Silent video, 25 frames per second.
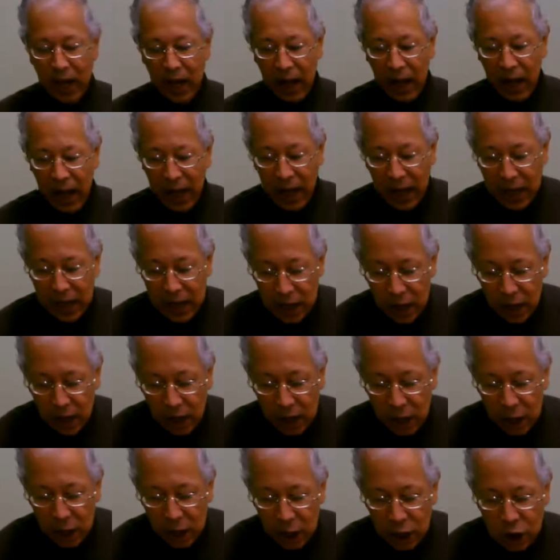and
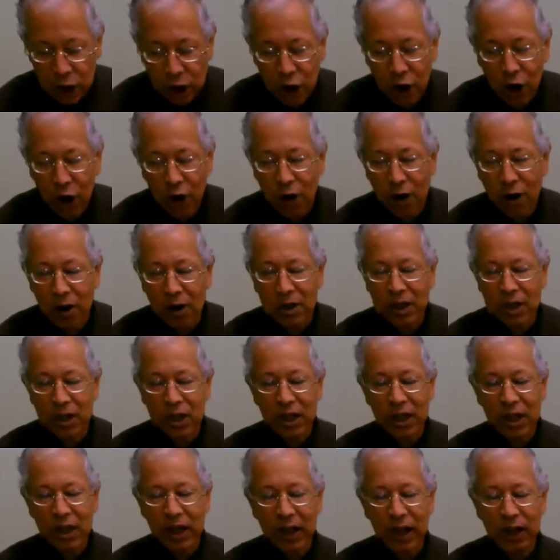turn unto
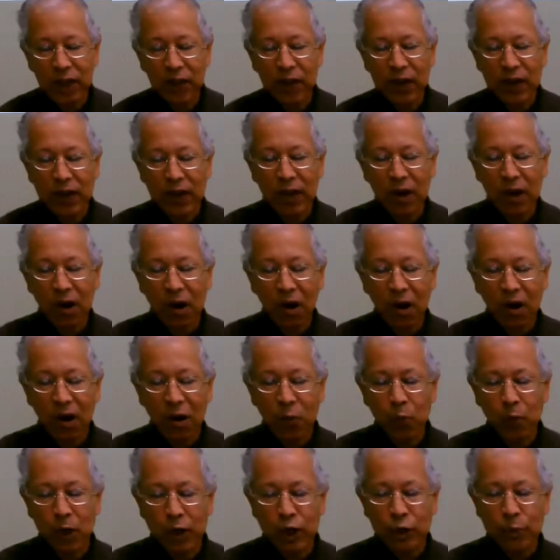the living
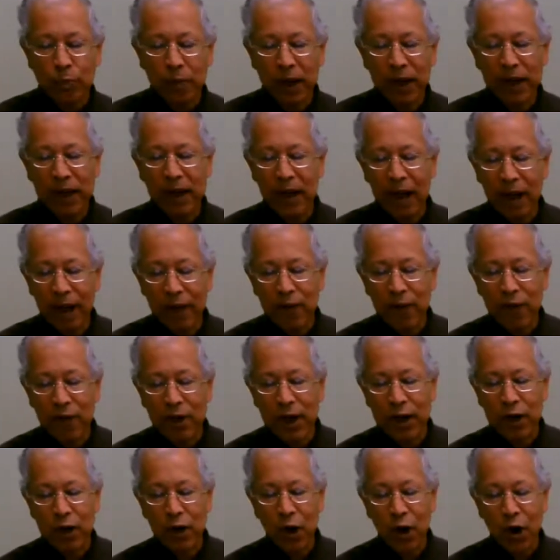God, which made heaven
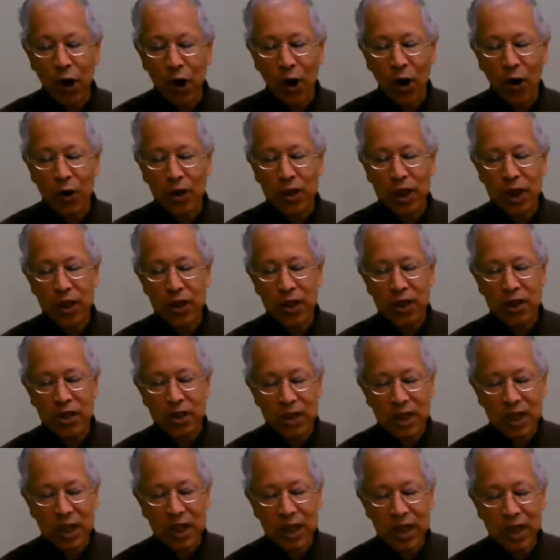and earth and the
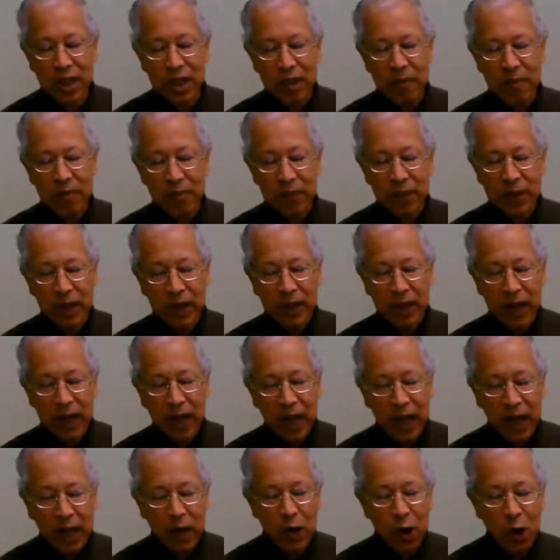sea,
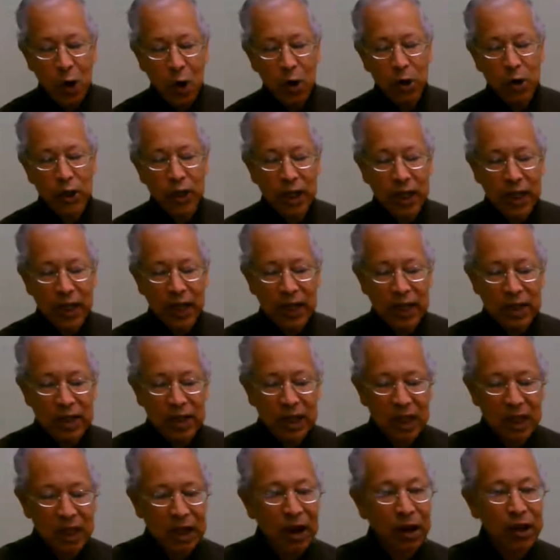and all things
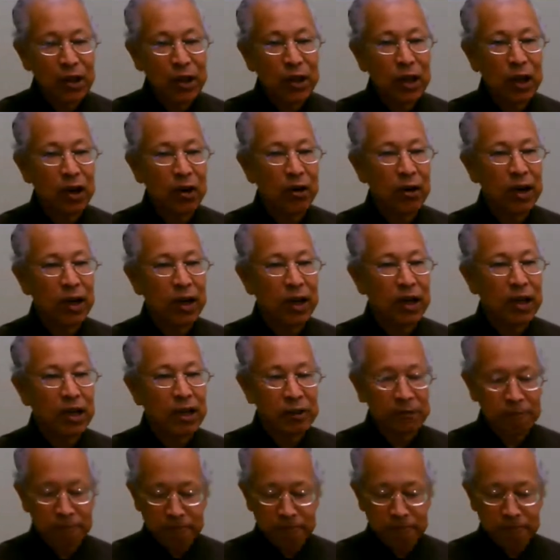that are therein.